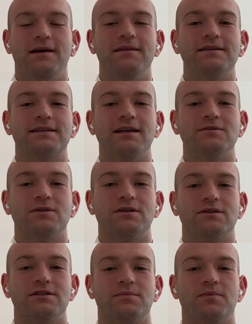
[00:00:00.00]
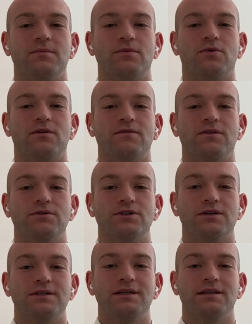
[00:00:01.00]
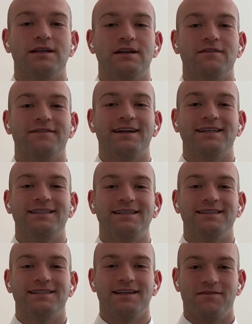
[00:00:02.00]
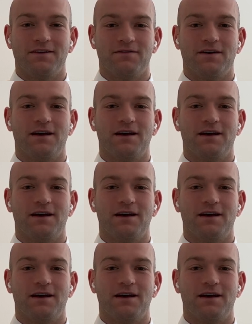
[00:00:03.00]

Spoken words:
This case is heard in the Supreme Court of New Jersey in the year of 1975.